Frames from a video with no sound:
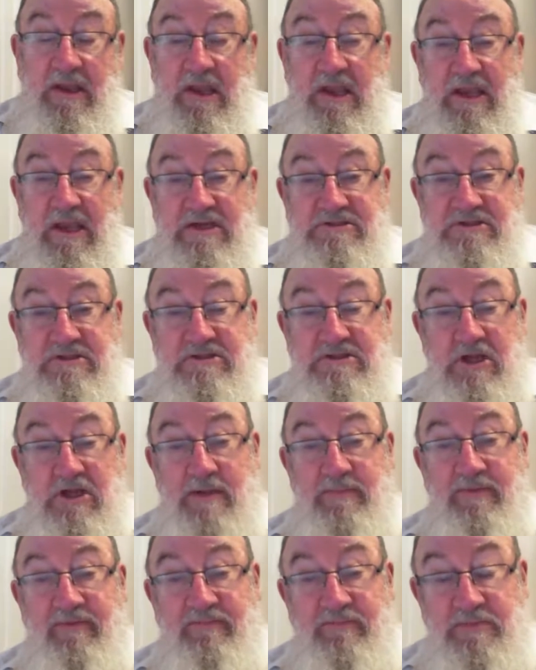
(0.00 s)
as a
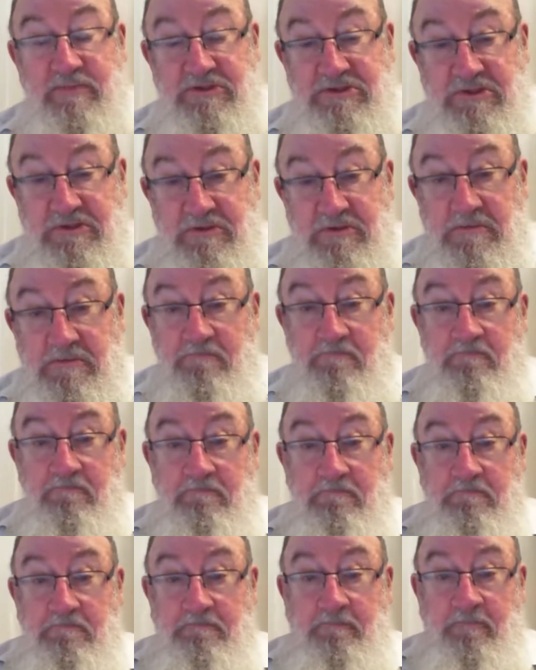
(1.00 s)
type of mission.
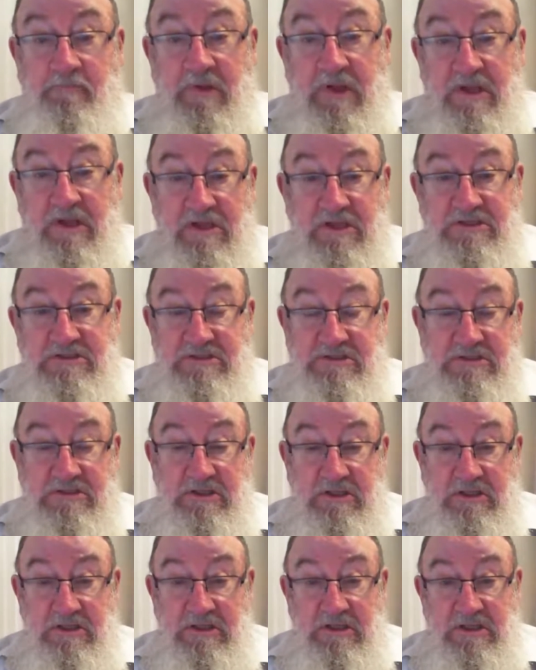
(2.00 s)
And these
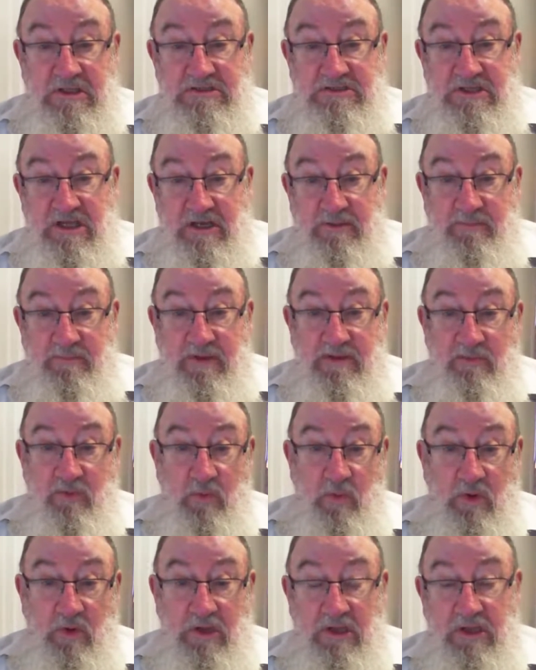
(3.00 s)
young people
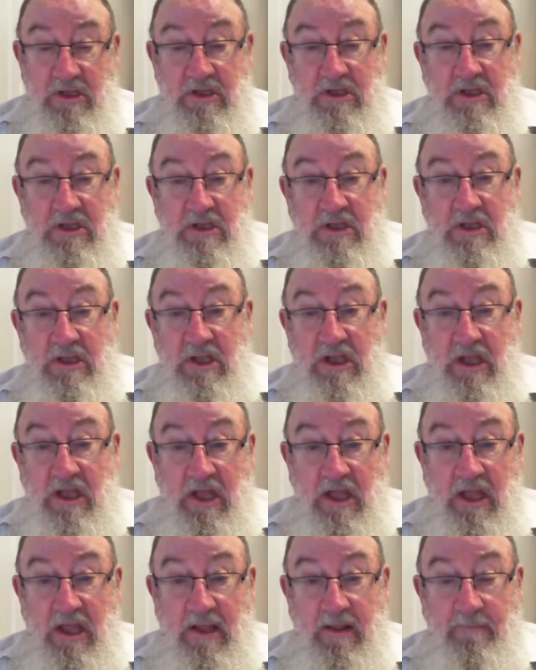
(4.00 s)
were
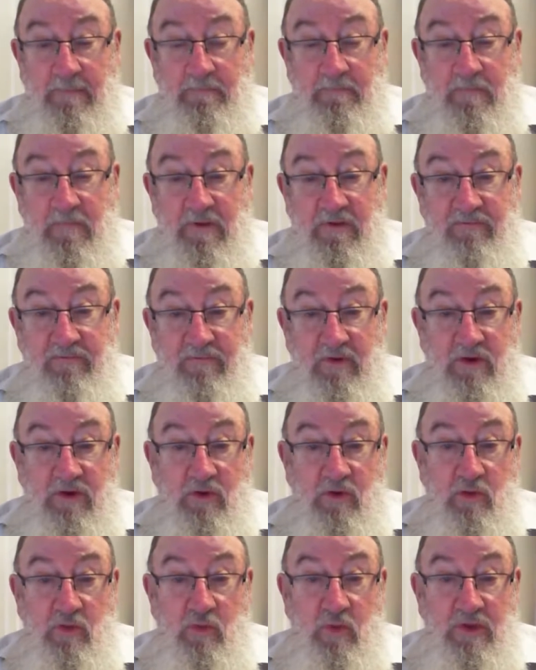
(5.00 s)
very
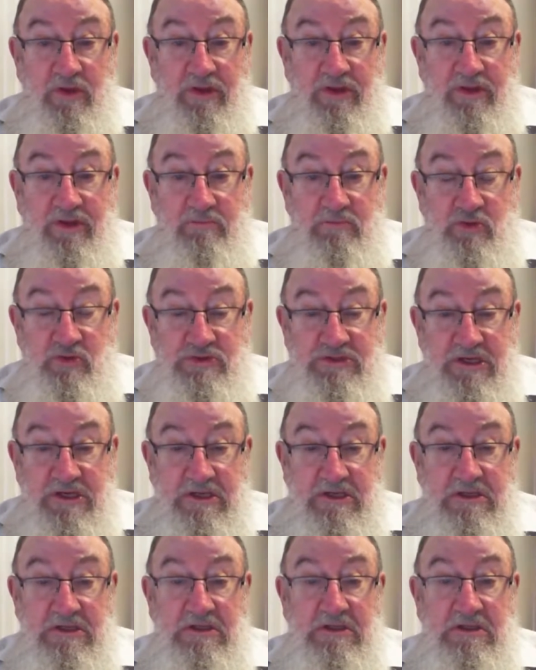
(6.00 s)
good with
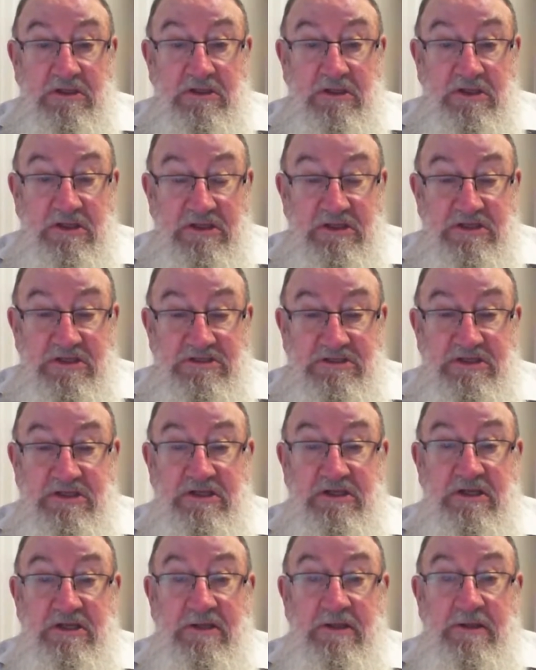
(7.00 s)
music, liturgy,
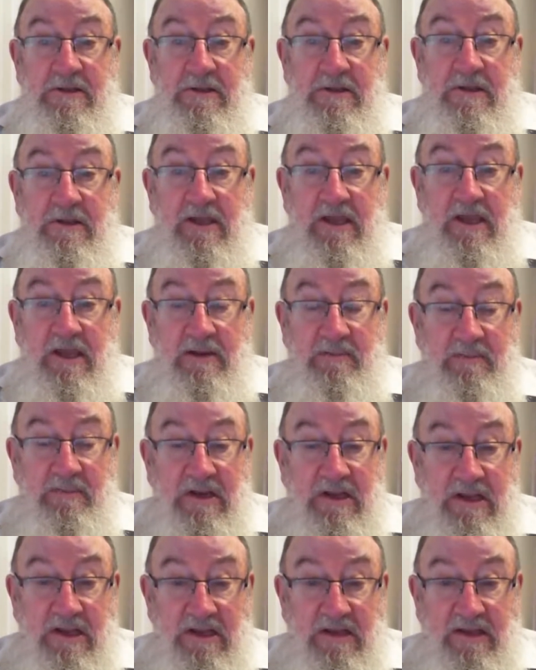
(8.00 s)
and
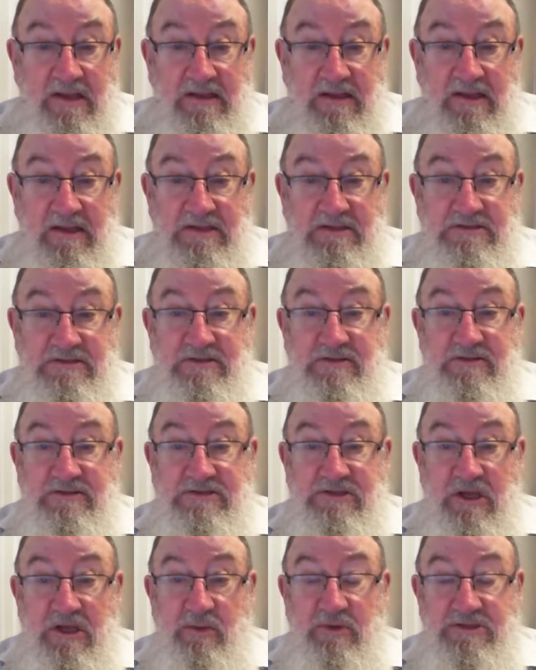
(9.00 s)
many other things.
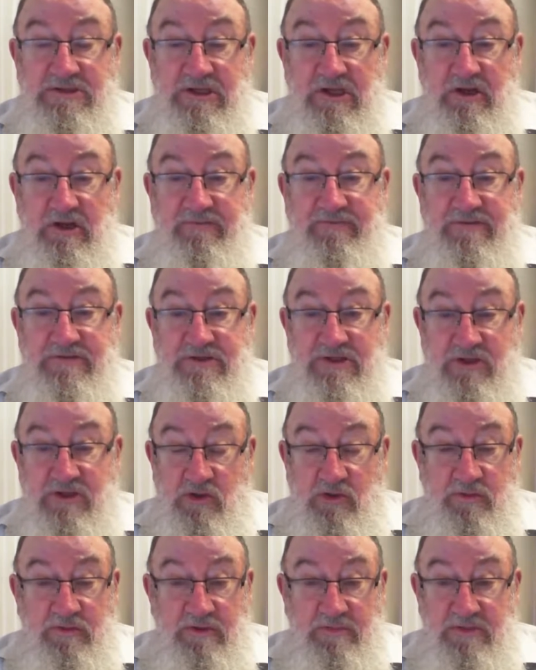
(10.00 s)
So we set off as a
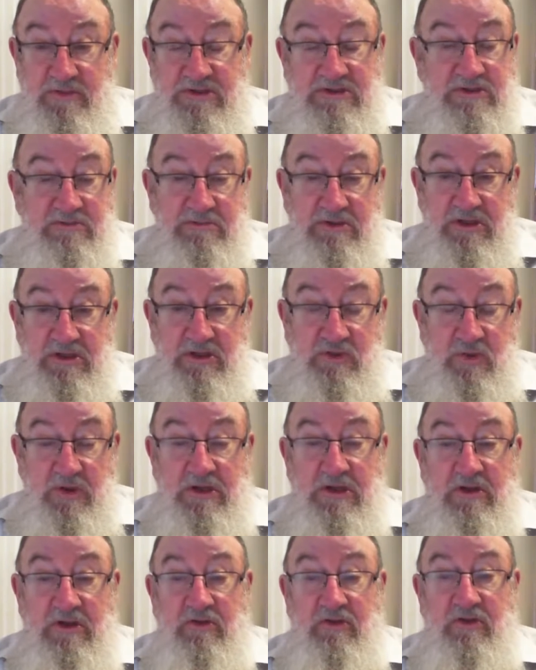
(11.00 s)
group. There must have been
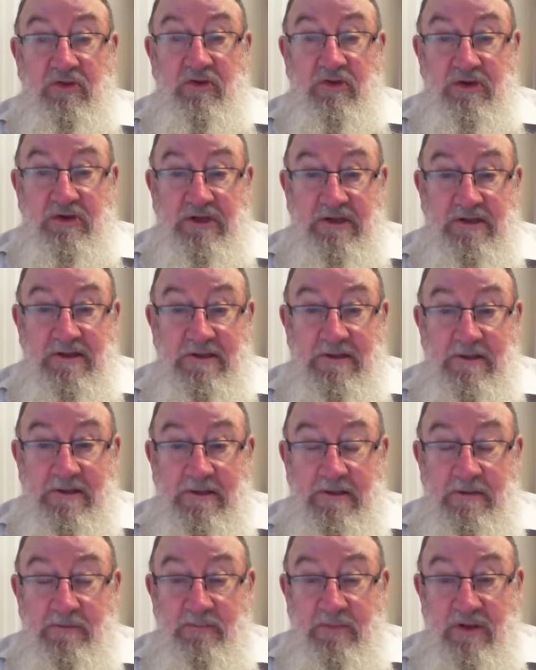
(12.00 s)
20 or 30
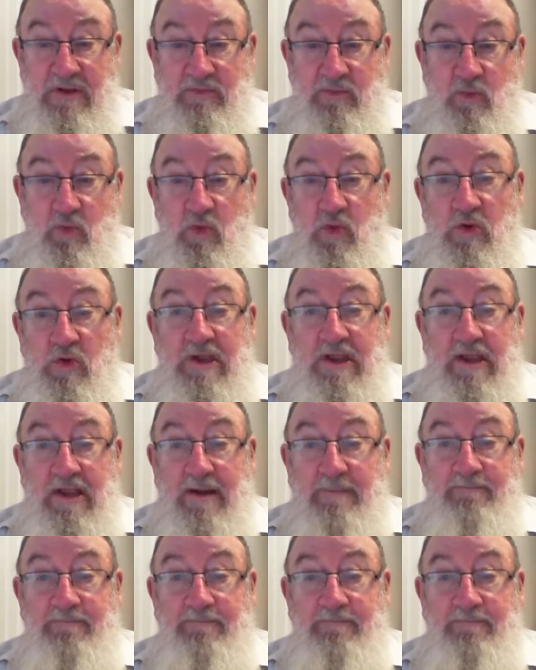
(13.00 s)
people walking up